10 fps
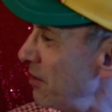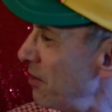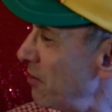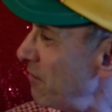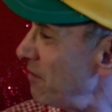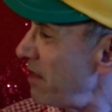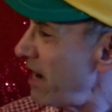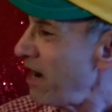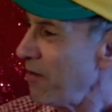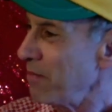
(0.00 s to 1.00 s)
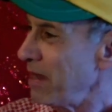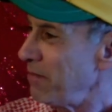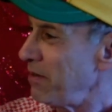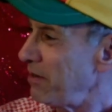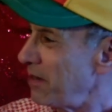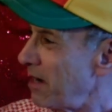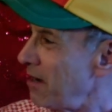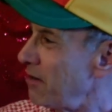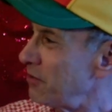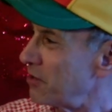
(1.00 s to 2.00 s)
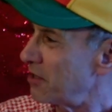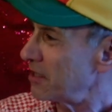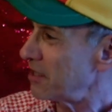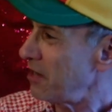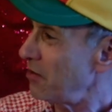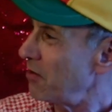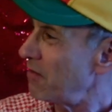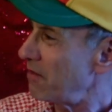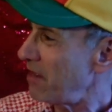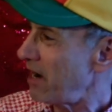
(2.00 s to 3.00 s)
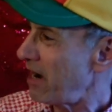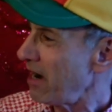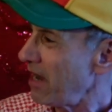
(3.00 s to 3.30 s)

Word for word: Are you over there? Maybe. Hello, Charles. Are you over there?